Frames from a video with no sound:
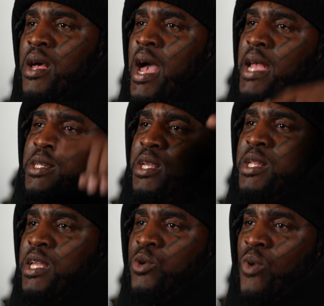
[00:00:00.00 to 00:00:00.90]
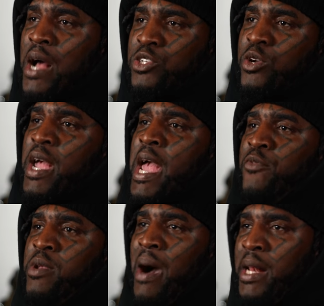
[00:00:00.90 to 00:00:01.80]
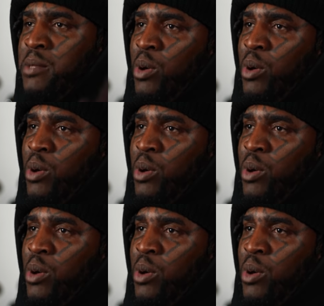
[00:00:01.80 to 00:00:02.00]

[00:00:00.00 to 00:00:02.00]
"Hey, TDE roster, everybody